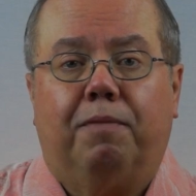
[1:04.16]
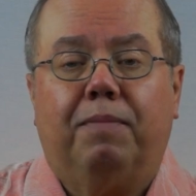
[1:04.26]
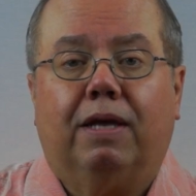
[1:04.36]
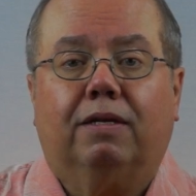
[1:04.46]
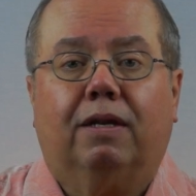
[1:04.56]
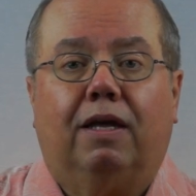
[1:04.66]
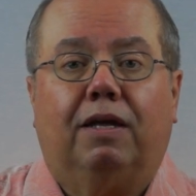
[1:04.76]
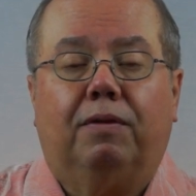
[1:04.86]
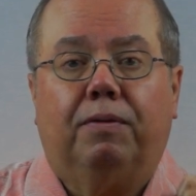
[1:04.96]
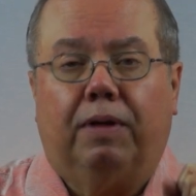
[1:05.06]
the
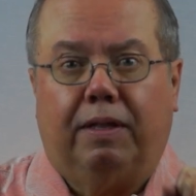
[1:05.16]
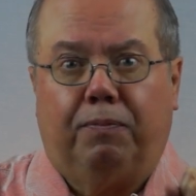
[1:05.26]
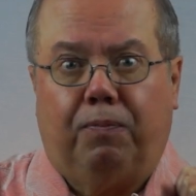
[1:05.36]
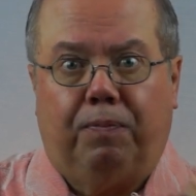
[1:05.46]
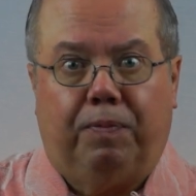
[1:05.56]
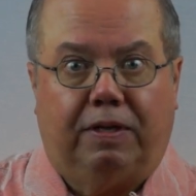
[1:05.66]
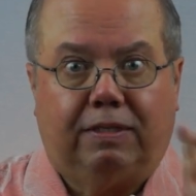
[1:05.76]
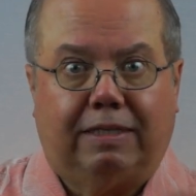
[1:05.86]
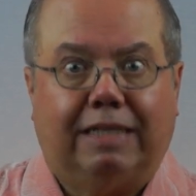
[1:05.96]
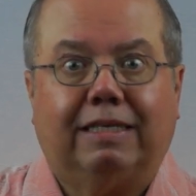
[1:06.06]
amygdala
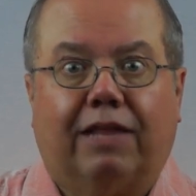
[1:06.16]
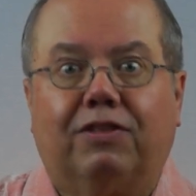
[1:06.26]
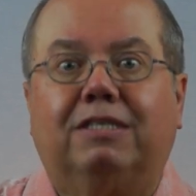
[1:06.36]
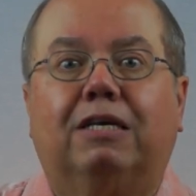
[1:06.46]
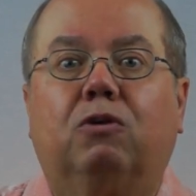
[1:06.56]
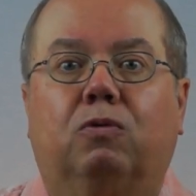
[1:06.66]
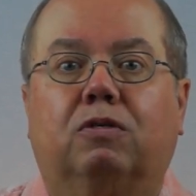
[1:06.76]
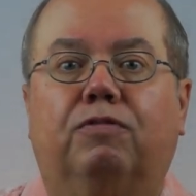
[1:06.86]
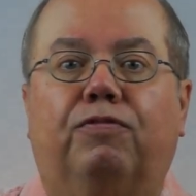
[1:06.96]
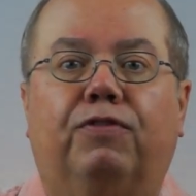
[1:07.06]
sends out the
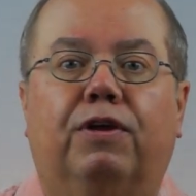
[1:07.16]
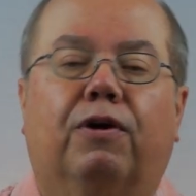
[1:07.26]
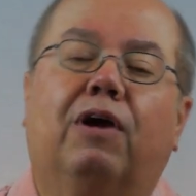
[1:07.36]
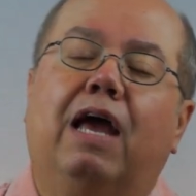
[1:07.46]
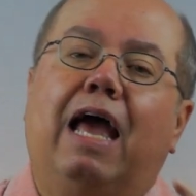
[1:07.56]
signals of fear.